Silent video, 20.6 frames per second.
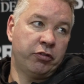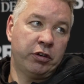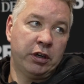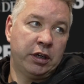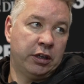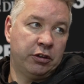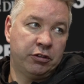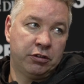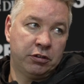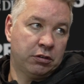
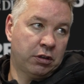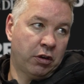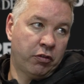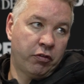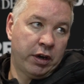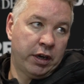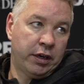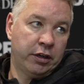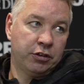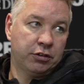Ricky's
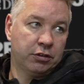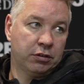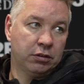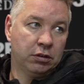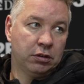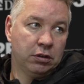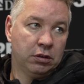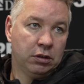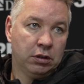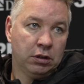horrendous,
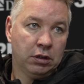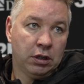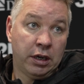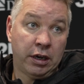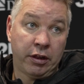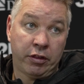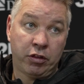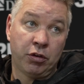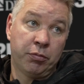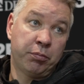
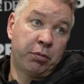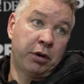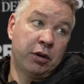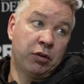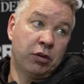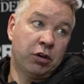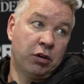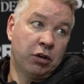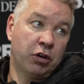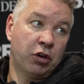and I thought
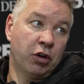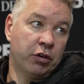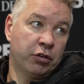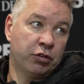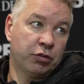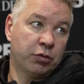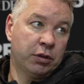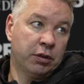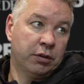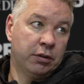Bram could have gone
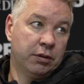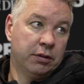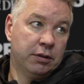as well.